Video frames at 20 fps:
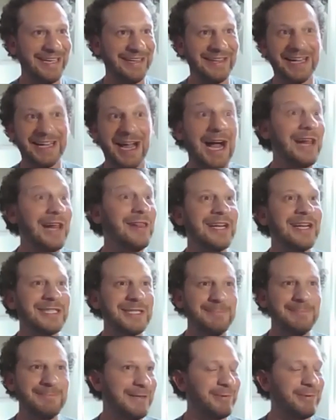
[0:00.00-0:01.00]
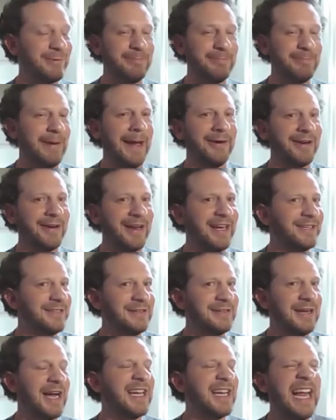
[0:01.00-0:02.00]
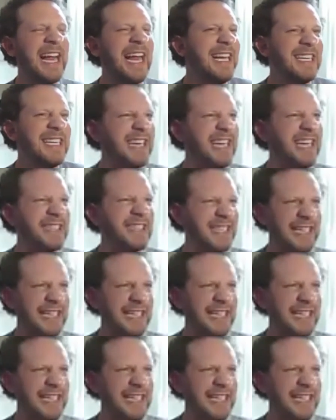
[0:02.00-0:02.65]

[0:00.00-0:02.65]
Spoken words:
Like I like to be prepared. I hate gigs.